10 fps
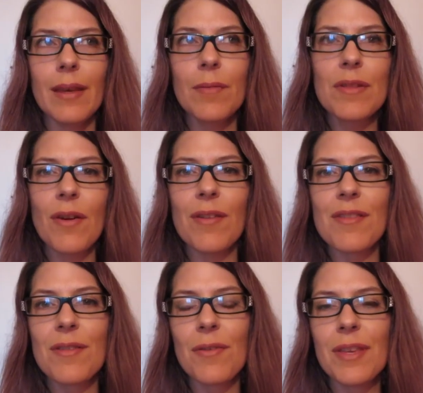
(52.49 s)
He was
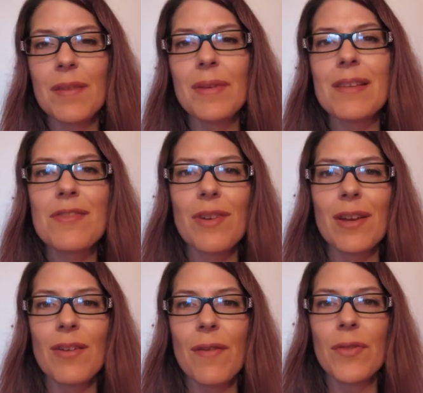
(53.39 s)
also the
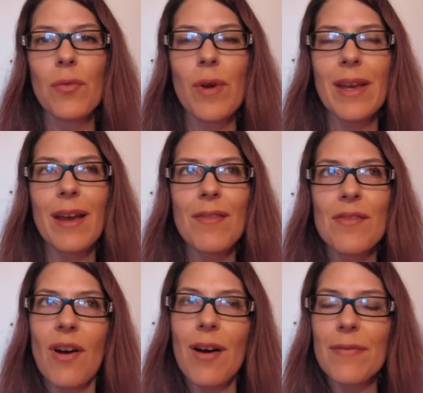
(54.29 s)
administrator of the White
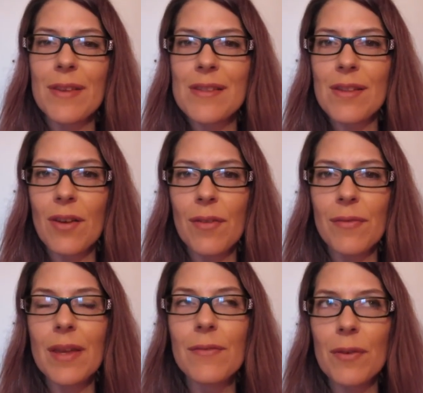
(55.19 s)
House Office
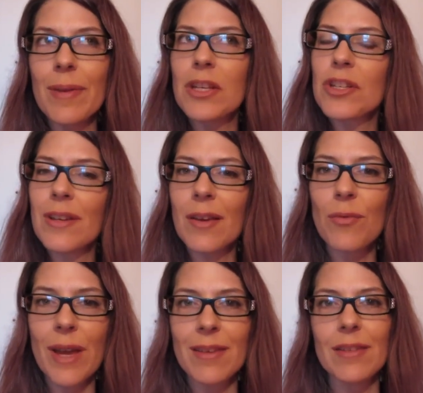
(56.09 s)
of Information and
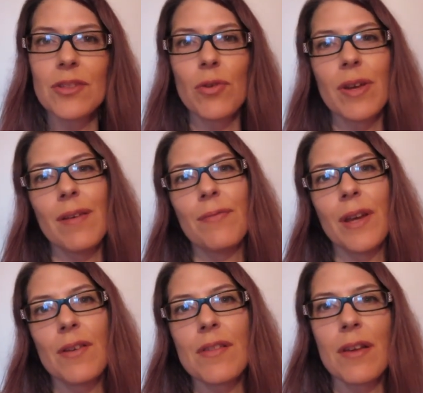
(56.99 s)
Regulatory
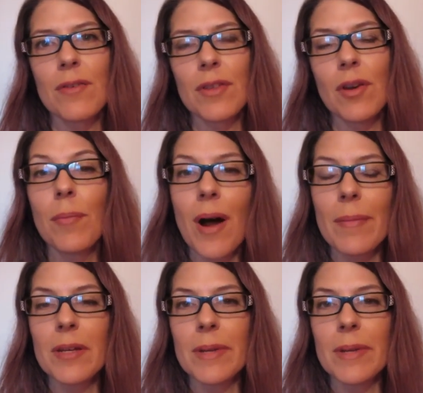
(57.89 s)
Affairs under the Obama